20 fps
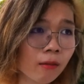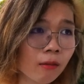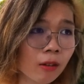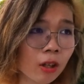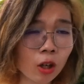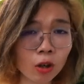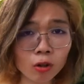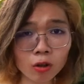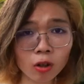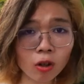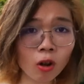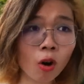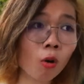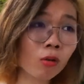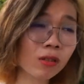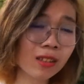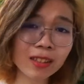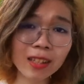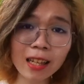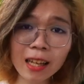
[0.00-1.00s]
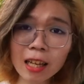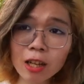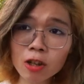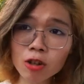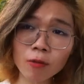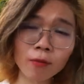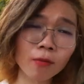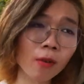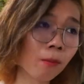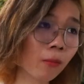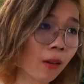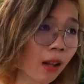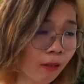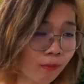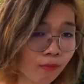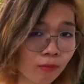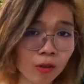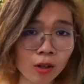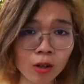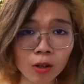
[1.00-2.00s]
you know the golden age and from like
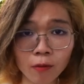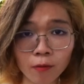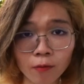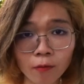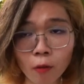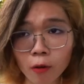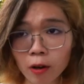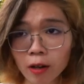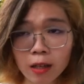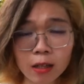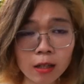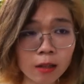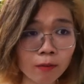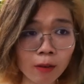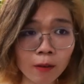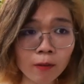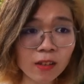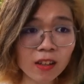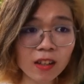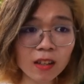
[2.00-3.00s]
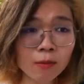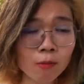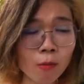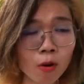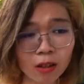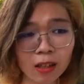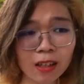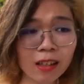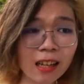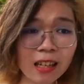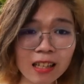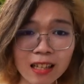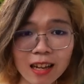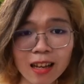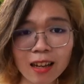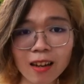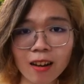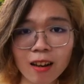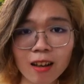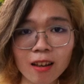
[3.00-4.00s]
you know 40s 50s more than they
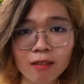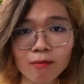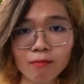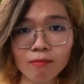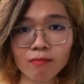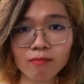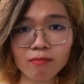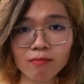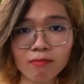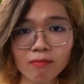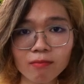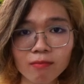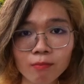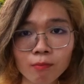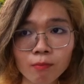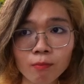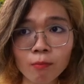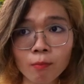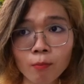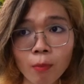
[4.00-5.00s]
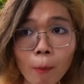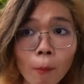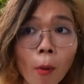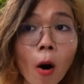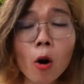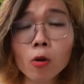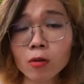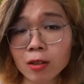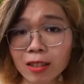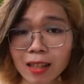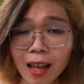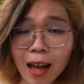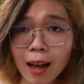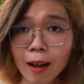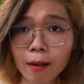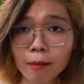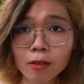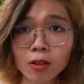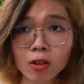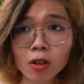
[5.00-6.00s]
did like post
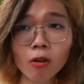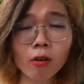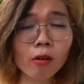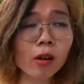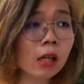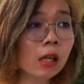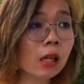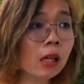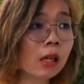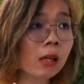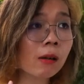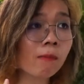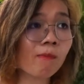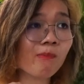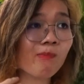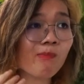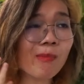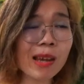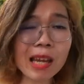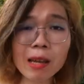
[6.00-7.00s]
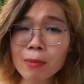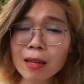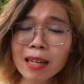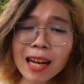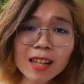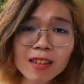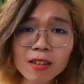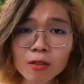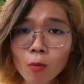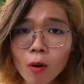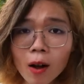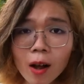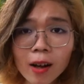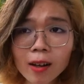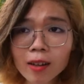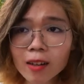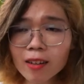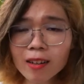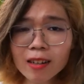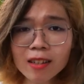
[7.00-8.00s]
that so maybe that's
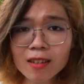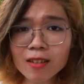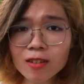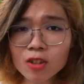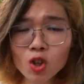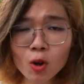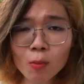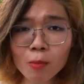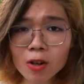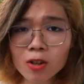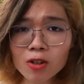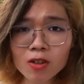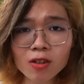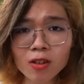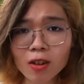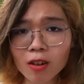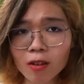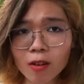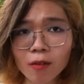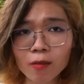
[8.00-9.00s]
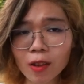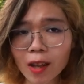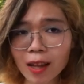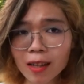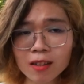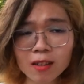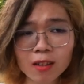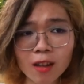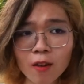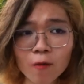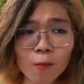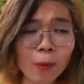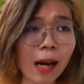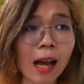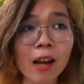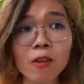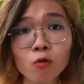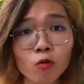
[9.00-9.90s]
why there isn't so much you know of that stuff but i